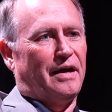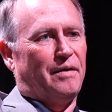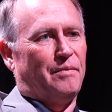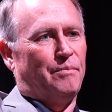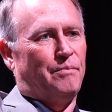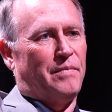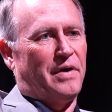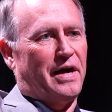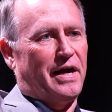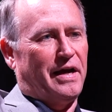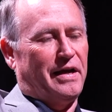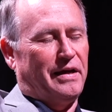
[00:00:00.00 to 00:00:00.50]

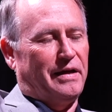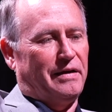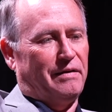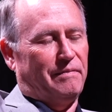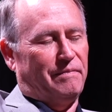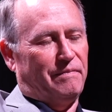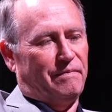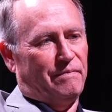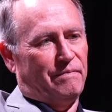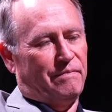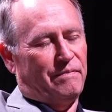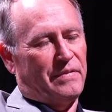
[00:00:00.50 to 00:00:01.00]
my
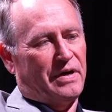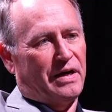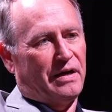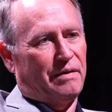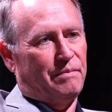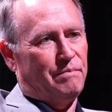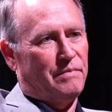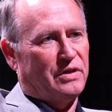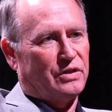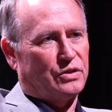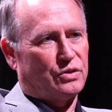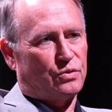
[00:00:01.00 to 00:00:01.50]
my
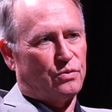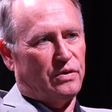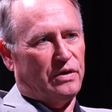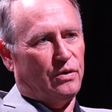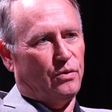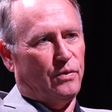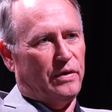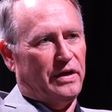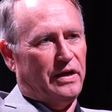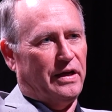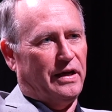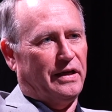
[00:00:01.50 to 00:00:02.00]
mystery
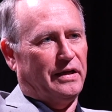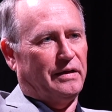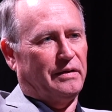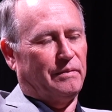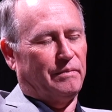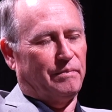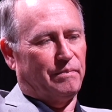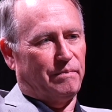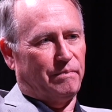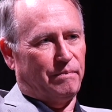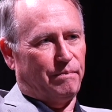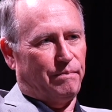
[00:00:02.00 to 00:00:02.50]
reading
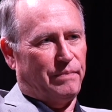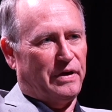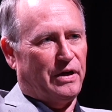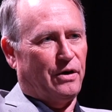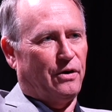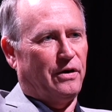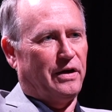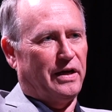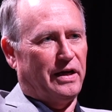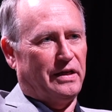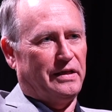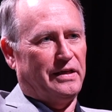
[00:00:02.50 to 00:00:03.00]

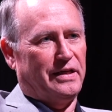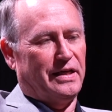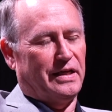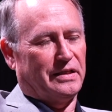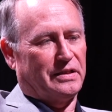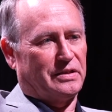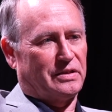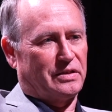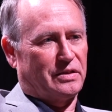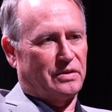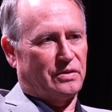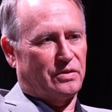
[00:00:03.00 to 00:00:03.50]
period
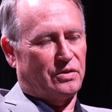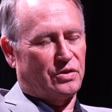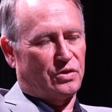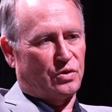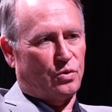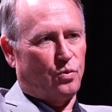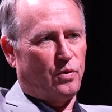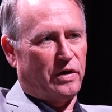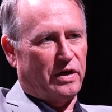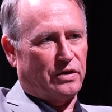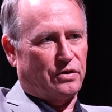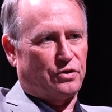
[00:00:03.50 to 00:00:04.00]
gets
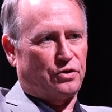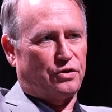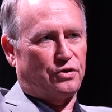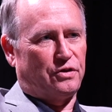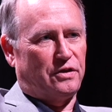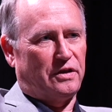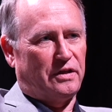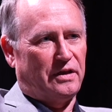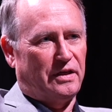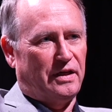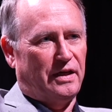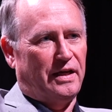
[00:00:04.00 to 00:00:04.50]

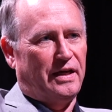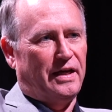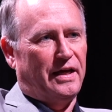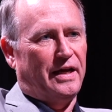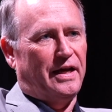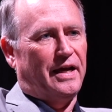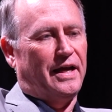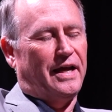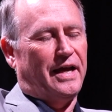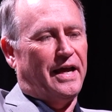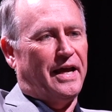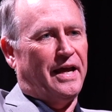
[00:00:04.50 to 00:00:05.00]
squished.
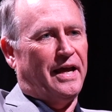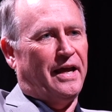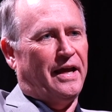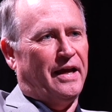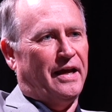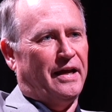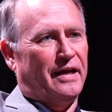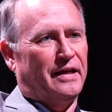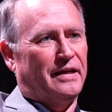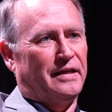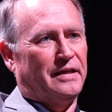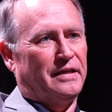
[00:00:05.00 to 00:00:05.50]

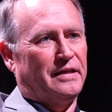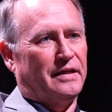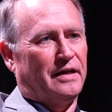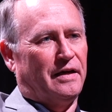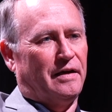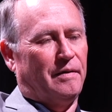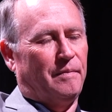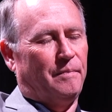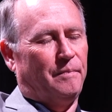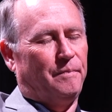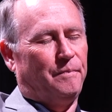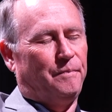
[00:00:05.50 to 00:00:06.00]
And
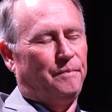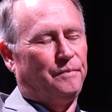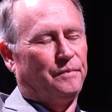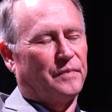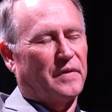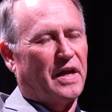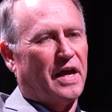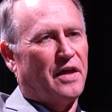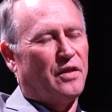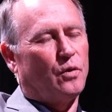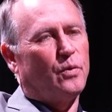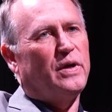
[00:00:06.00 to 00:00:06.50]
um,
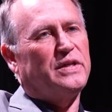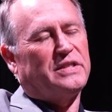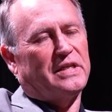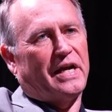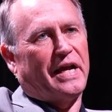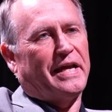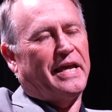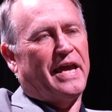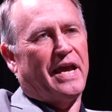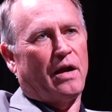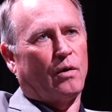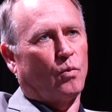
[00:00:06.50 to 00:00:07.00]
and the reason
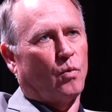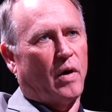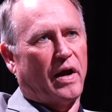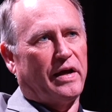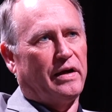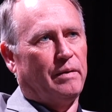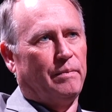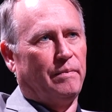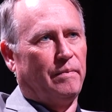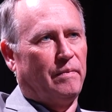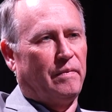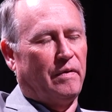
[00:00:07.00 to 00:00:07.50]
I can't
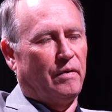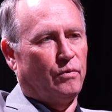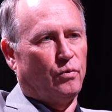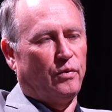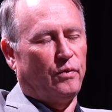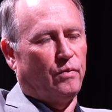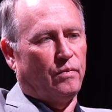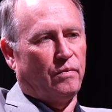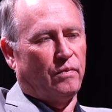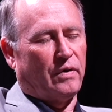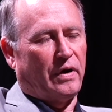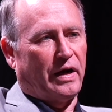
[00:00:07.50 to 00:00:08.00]
write a, a
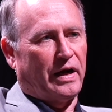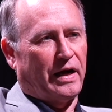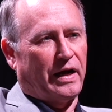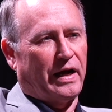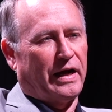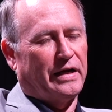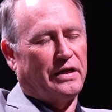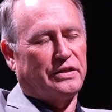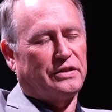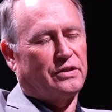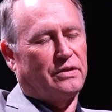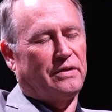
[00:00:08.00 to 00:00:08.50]

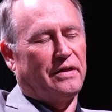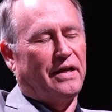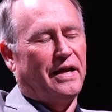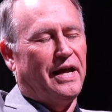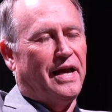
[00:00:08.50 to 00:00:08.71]
I just